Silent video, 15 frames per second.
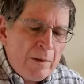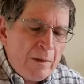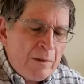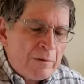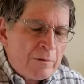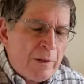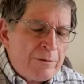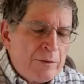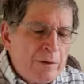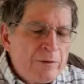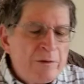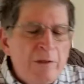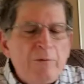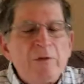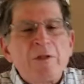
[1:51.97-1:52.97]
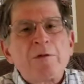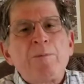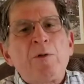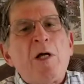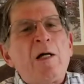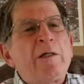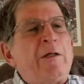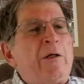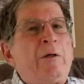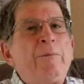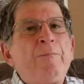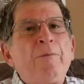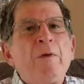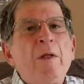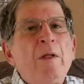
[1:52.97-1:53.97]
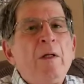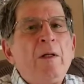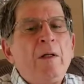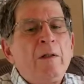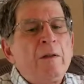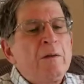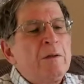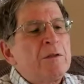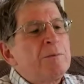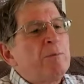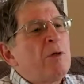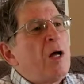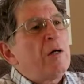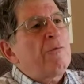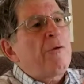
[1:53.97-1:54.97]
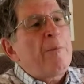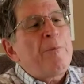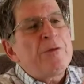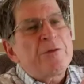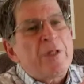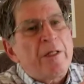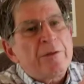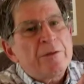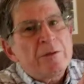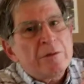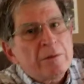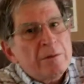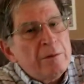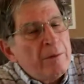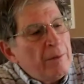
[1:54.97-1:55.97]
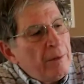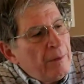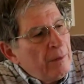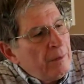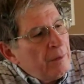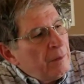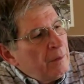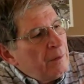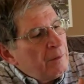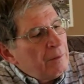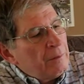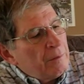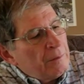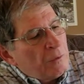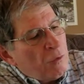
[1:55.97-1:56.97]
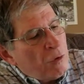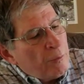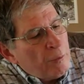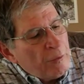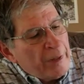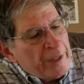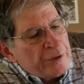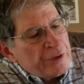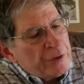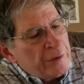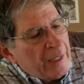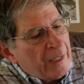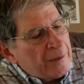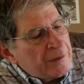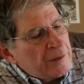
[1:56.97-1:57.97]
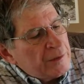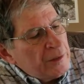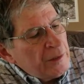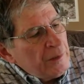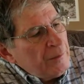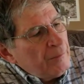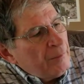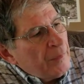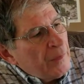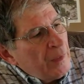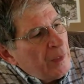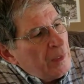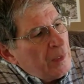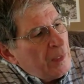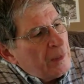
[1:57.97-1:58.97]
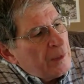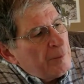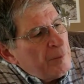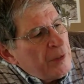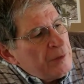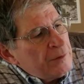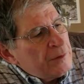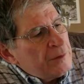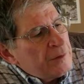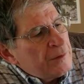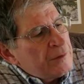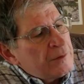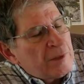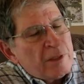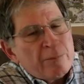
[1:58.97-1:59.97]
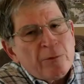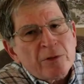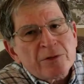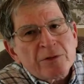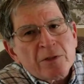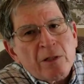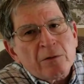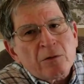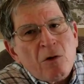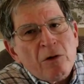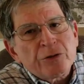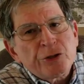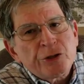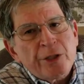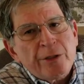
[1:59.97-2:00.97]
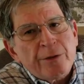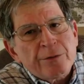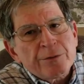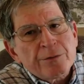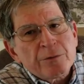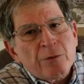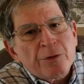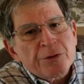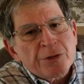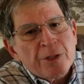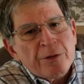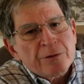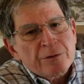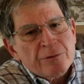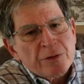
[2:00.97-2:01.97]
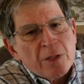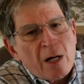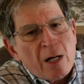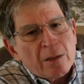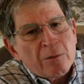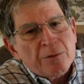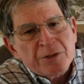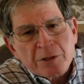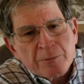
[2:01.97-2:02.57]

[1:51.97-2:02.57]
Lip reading: So as you can see with this block here, this block represents the corporation entity, and the pieces that I'm going to sell, called shares or shares of stock or just